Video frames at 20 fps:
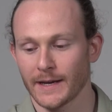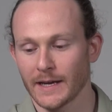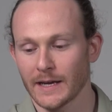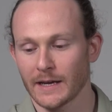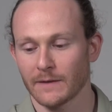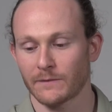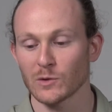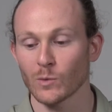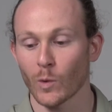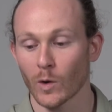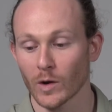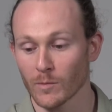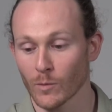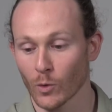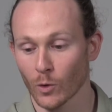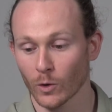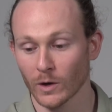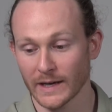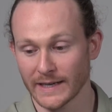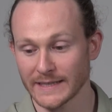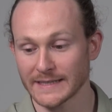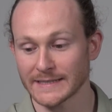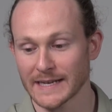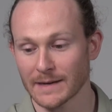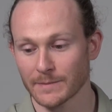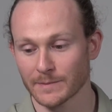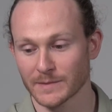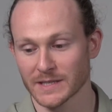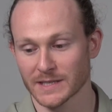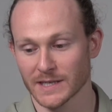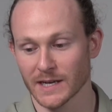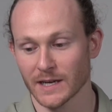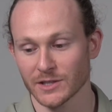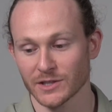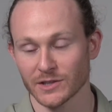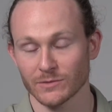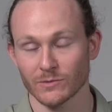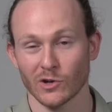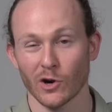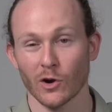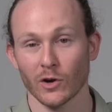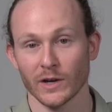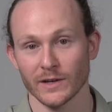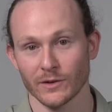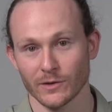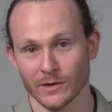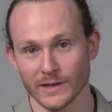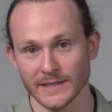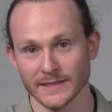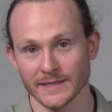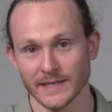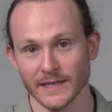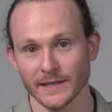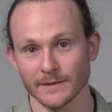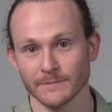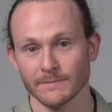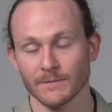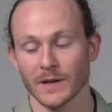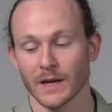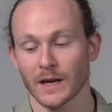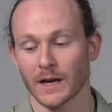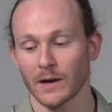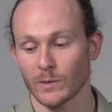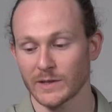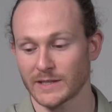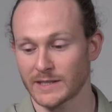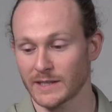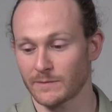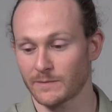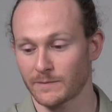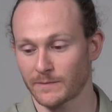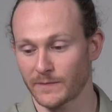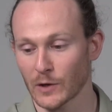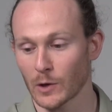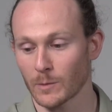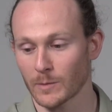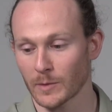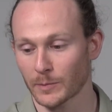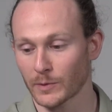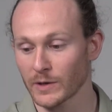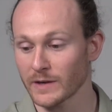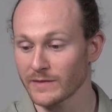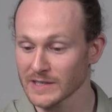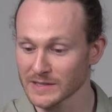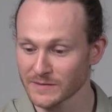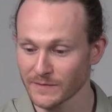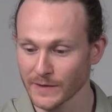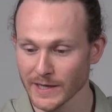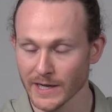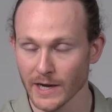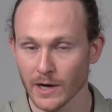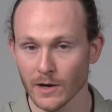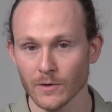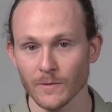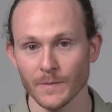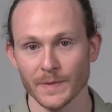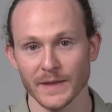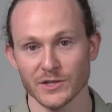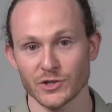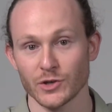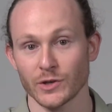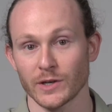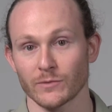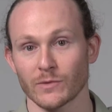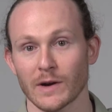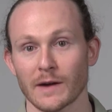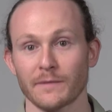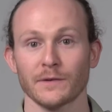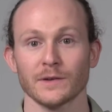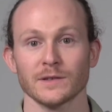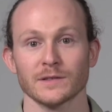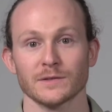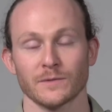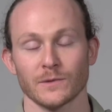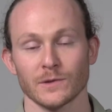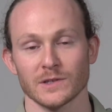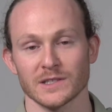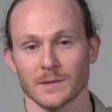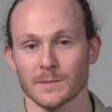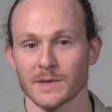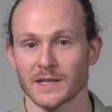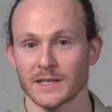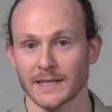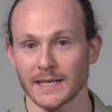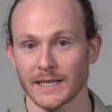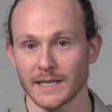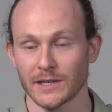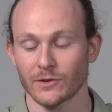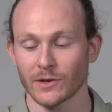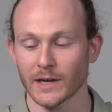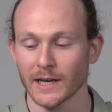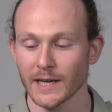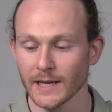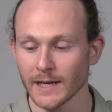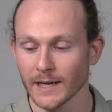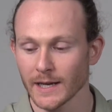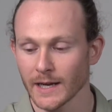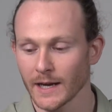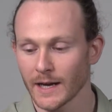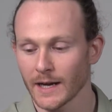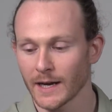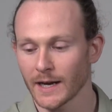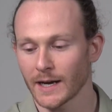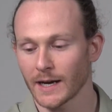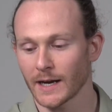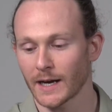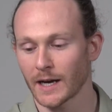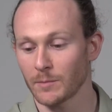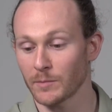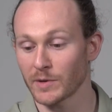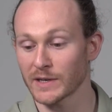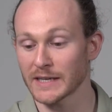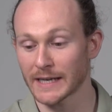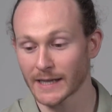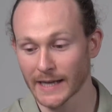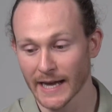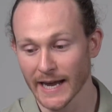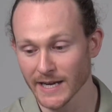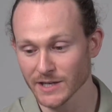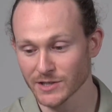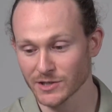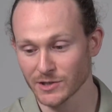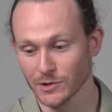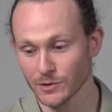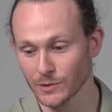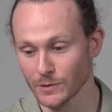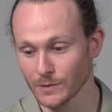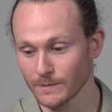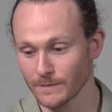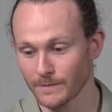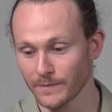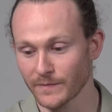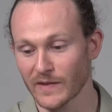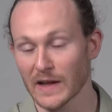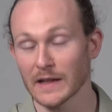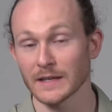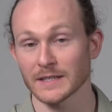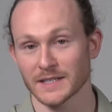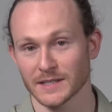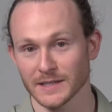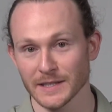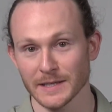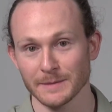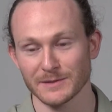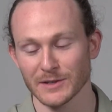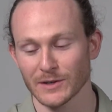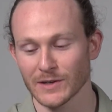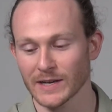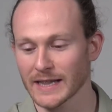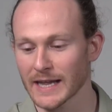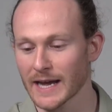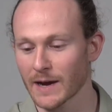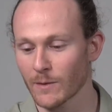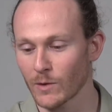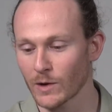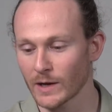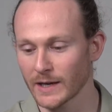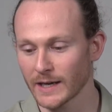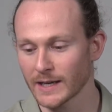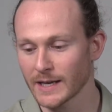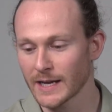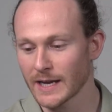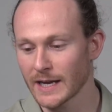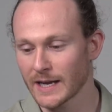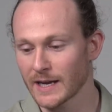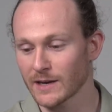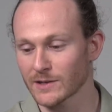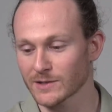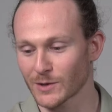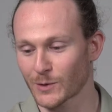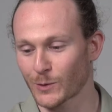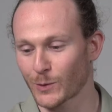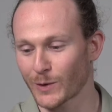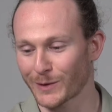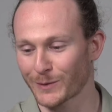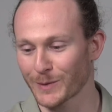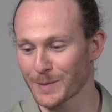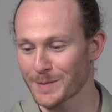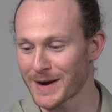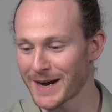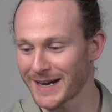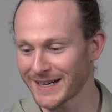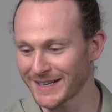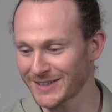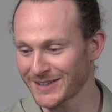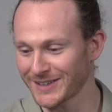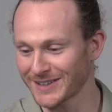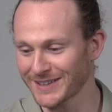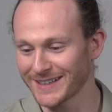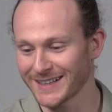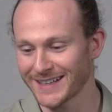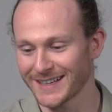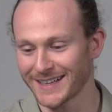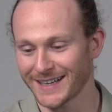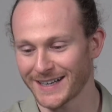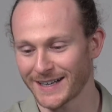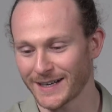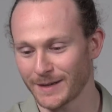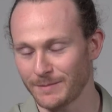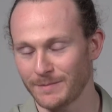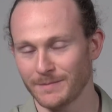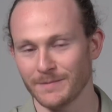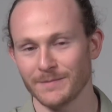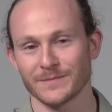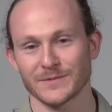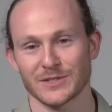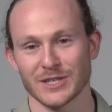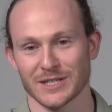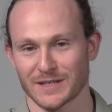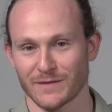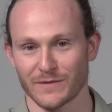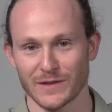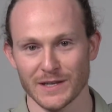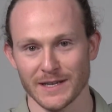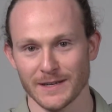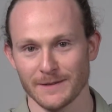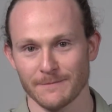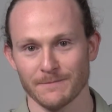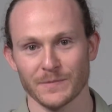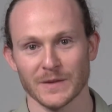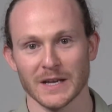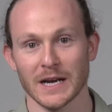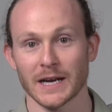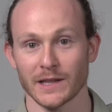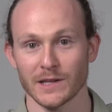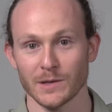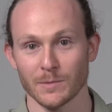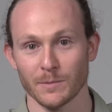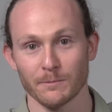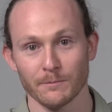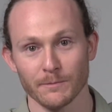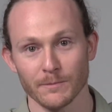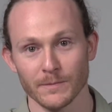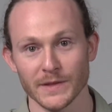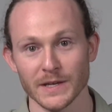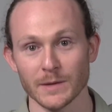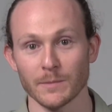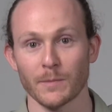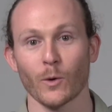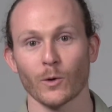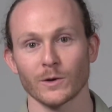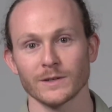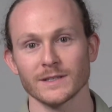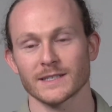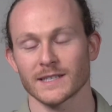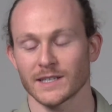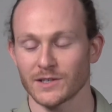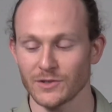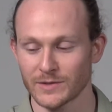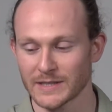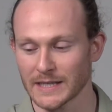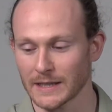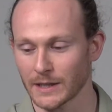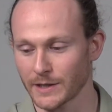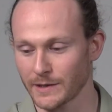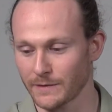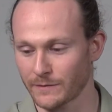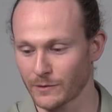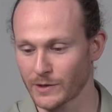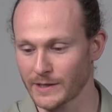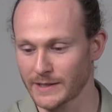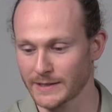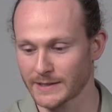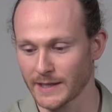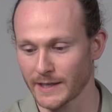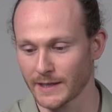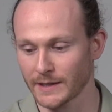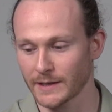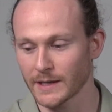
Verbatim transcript: If you want a more in-depth discussion regarding creatine, uh, we did film a previous video that you can reference for some of the nitty-gritty. Um, but in case you fell asleep during that one, here's a quick reminder um, just of the kind of the, the importance and utility of creatine.